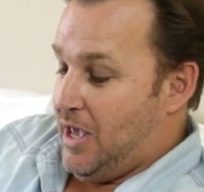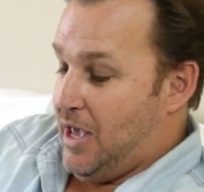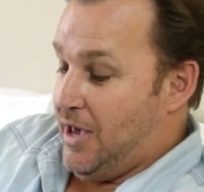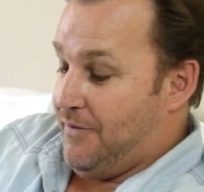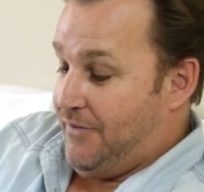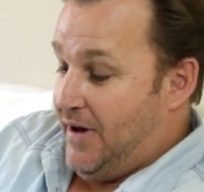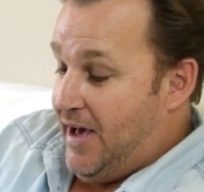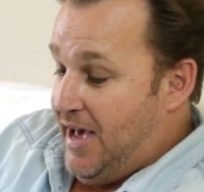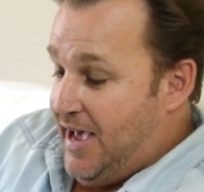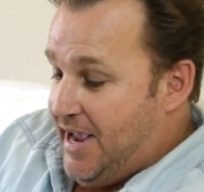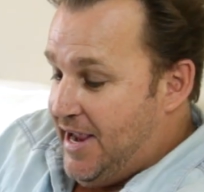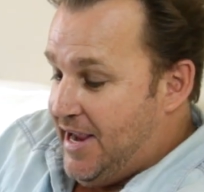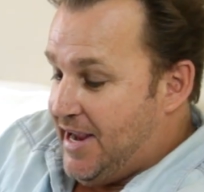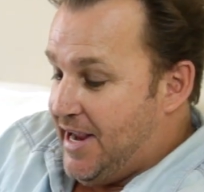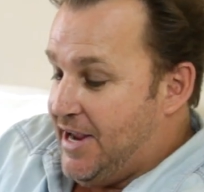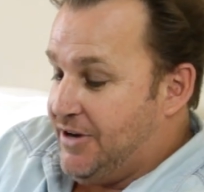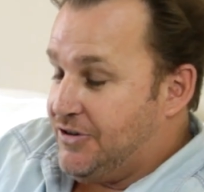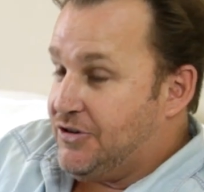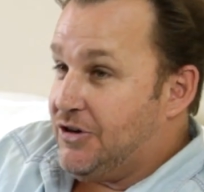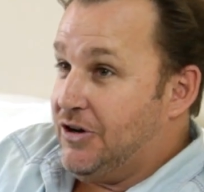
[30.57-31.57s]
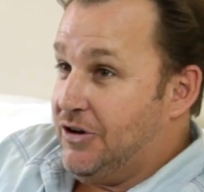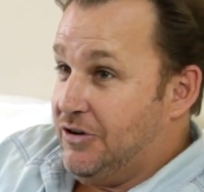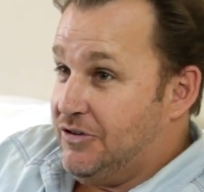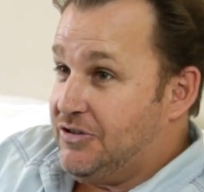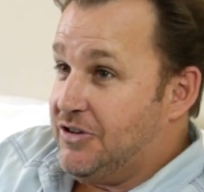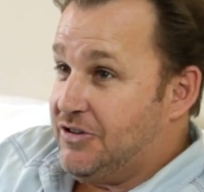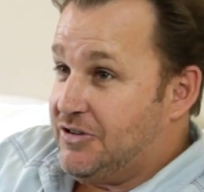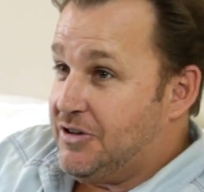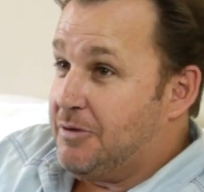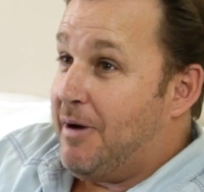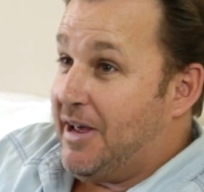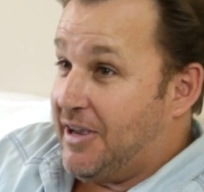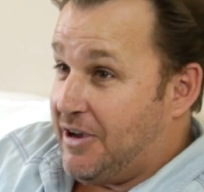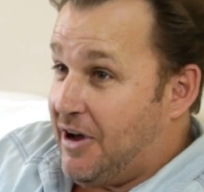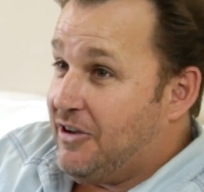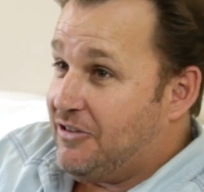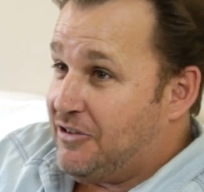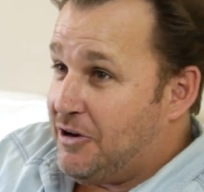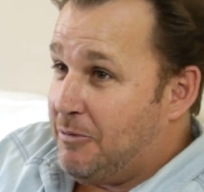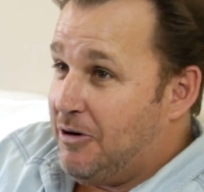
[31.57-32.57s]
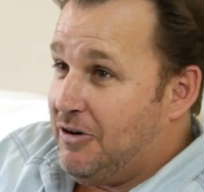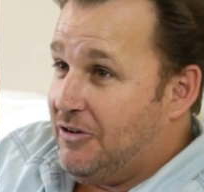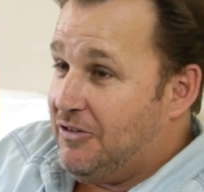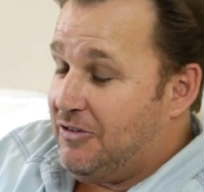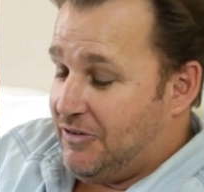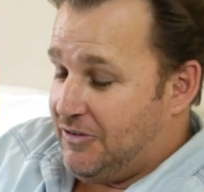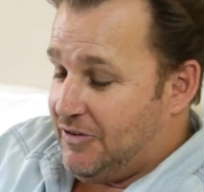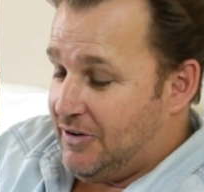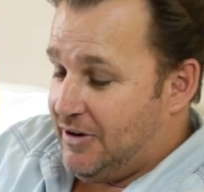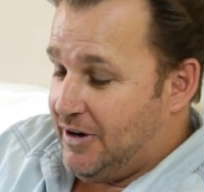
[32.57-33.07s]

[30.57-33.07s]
If I introduce this to my customers,